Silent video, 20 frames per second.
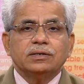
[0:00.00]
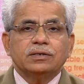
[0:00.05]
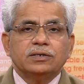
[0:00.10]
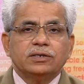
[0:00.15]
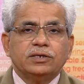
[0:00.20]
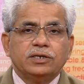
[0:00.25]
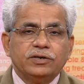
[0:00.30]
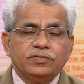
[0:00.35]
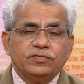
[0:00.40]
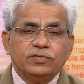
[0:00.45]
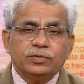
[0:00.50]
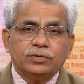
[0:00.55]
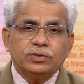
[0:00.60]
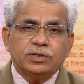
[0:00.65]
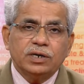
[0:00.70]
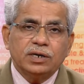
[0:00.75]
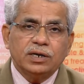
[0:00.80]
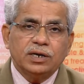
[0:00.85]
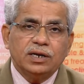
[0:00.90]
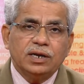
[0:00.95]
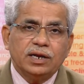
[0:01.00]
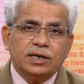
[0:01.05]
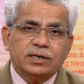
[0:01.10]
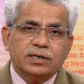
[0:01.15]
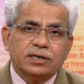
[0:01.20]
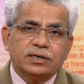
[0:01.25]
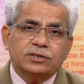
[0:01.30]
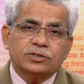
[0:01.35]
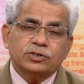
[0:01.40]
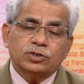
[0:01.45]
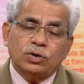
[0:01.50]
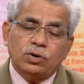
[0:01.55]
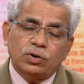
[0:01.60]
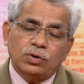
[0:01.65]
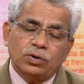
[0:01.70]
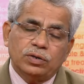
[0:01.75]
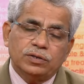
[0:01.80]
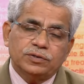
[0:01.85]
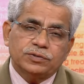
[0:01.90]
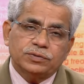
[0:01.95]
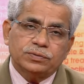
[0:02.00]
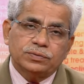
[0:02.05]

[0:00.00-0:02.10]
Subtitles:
give you the electric shock also.